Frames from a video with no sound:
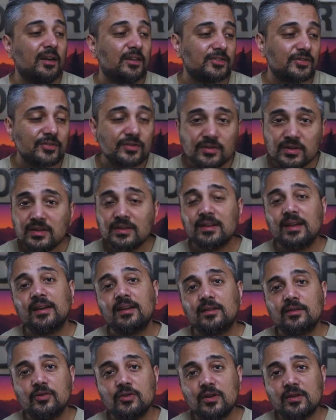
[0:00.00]
So you need
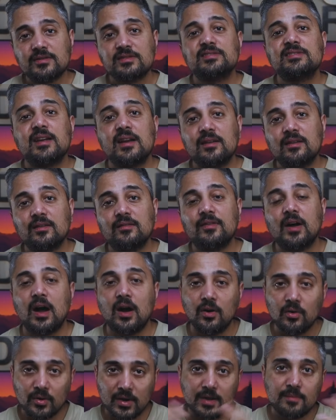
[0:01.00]
like good understanding of
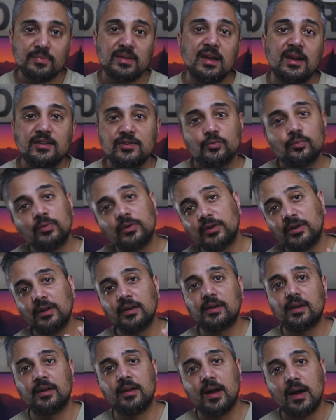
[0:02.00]
how APIs
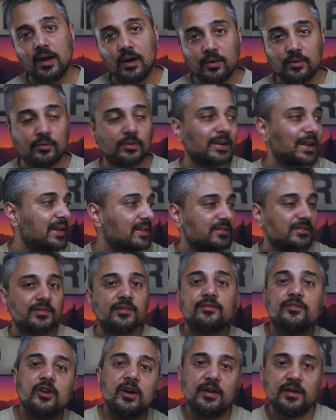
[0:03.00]
work and how
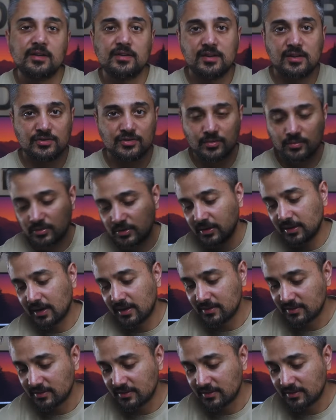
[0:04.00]
client-server architecture work.